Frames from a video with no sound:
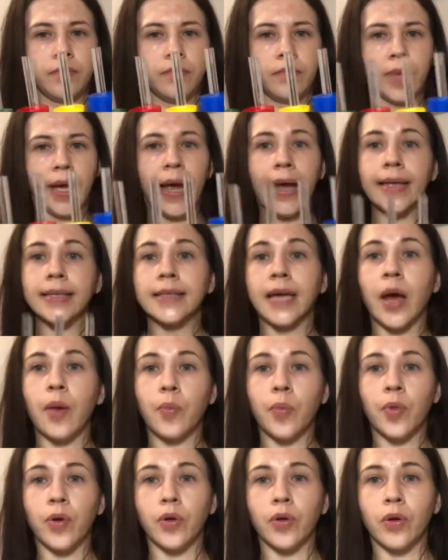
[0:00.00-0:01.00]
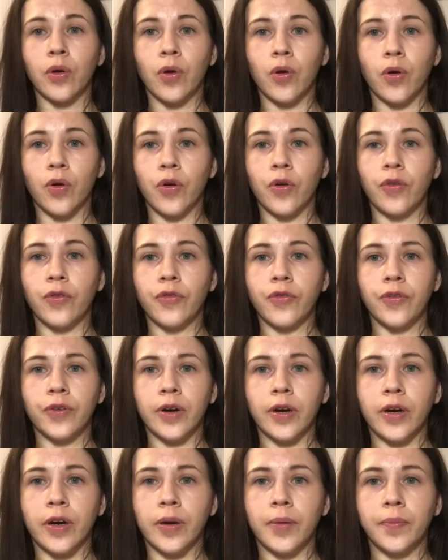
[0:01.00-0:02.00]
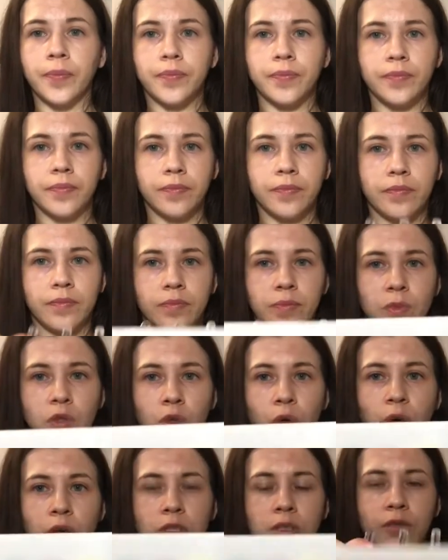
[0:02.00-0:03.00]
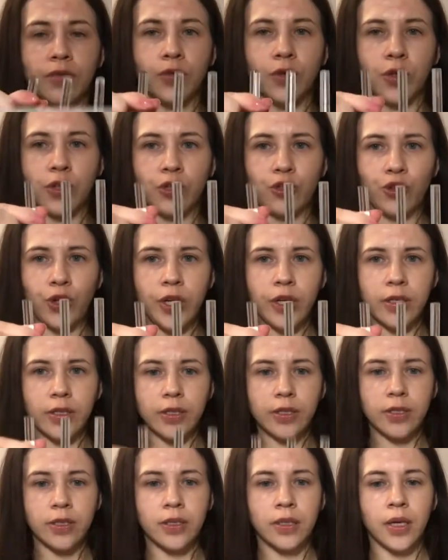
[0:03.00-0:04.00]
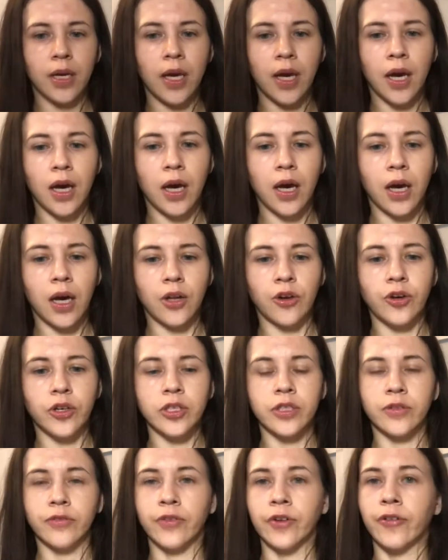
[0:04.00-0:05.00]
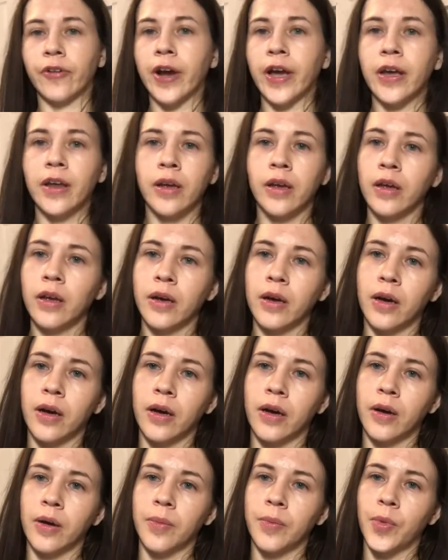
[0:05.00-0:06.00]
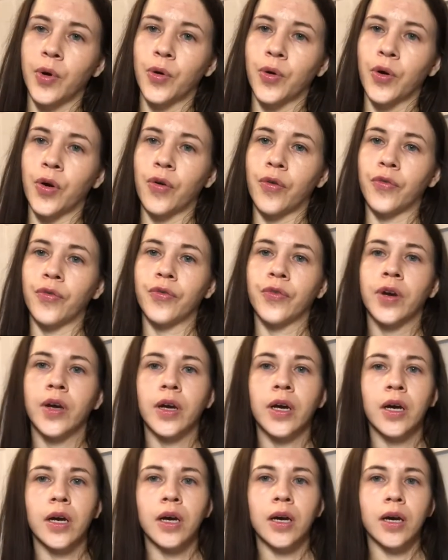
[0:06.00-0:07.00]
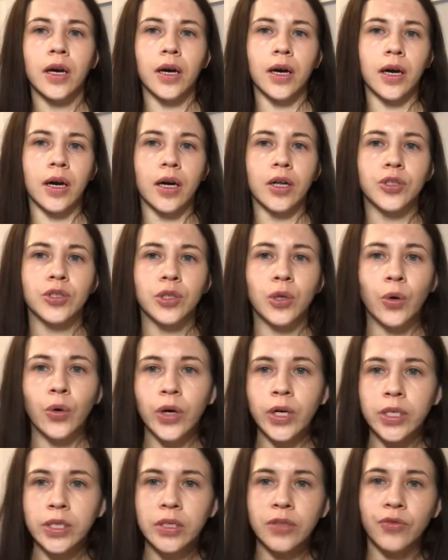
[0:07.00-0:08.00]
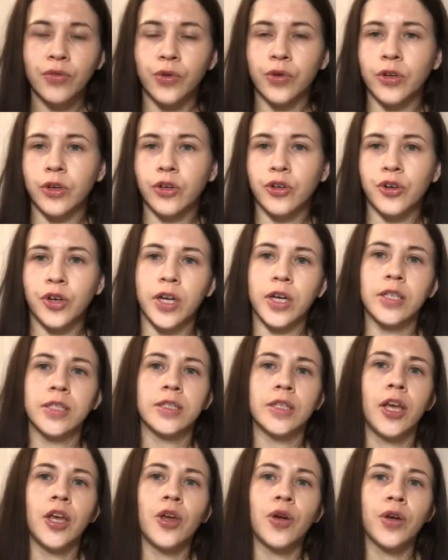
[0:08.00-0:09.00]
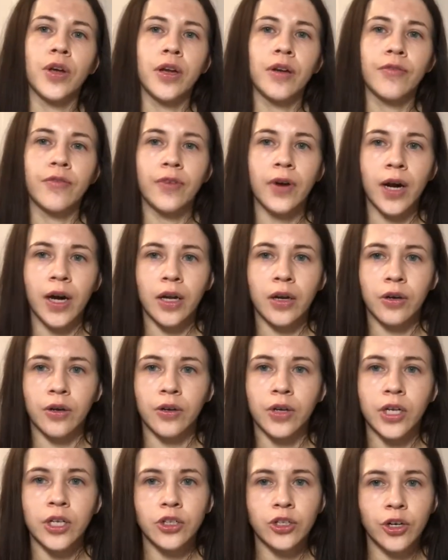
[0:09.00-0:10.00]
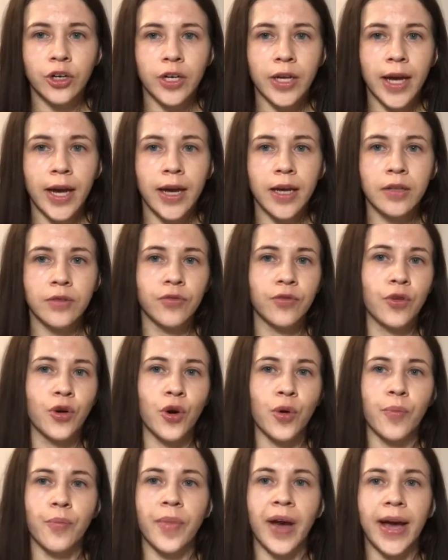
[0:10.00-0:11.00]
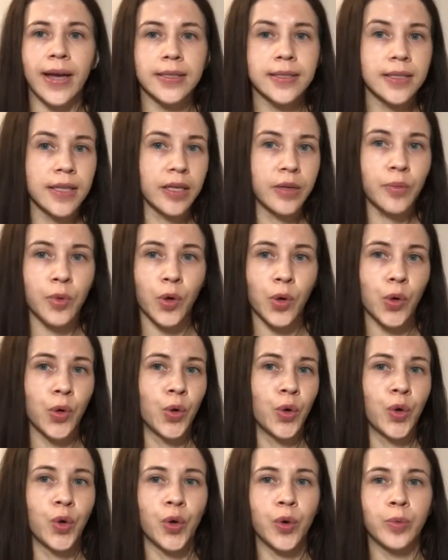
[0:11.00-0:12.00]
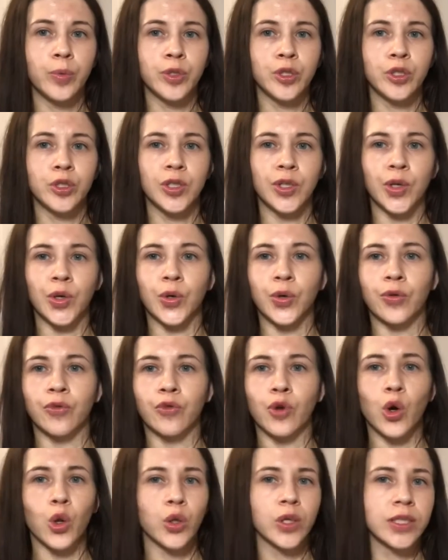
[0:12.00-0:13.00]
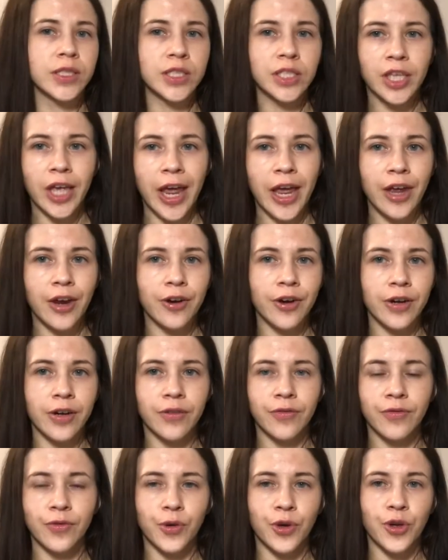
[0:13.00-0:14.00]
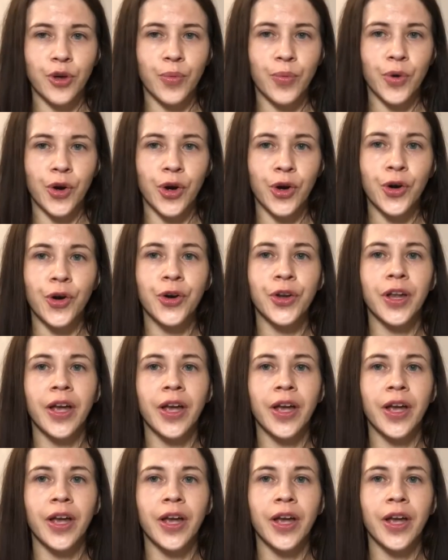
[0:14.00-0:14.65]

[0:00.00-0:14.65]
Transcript: example of toys for tricks. There's a variety of toys for tricks that you can find on the internet, from basketball hoops to roller skating for your bird.